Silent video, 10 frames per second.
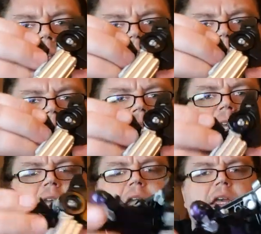A nice
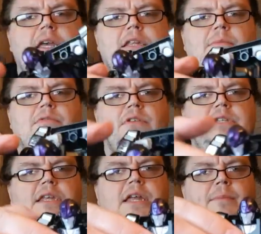click, and we
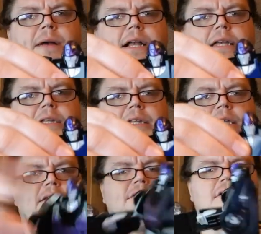rotate that back
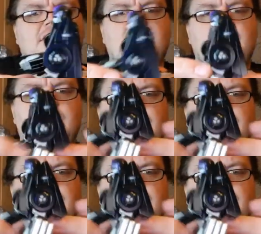like so,